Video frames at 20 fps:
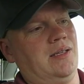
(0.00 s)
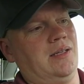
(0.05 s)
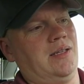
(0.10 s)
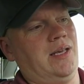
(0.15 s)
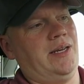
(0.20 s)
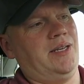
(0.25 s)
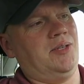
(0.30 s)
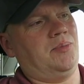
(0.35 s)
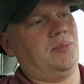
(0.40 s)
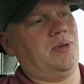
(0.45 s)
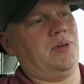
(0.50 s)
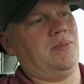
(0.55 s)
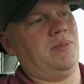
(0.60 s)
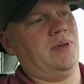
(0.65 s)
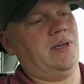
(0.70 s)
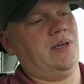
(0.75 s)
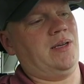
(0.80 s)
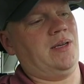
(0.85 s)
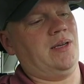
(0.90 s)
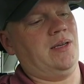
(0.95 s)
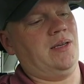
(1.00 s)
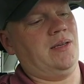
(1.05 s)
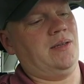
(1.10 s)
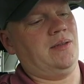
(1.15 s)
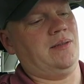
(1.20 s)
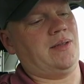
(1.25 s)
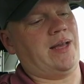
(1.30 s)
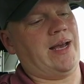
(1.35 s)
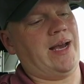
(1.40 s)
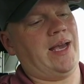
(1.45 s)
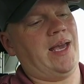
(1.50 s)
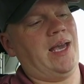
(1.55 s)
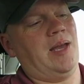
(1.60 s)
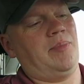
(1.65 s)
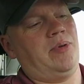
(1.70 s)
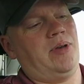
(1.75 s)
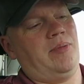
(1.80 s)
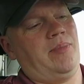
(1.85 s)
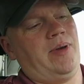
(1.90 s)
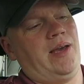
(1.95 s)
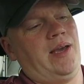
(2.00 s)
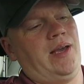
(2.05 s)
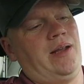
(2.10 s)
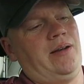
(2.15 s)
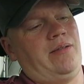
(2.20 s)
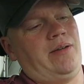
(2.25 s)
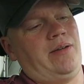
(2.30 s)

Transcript: That is pretty big. I can't put my hand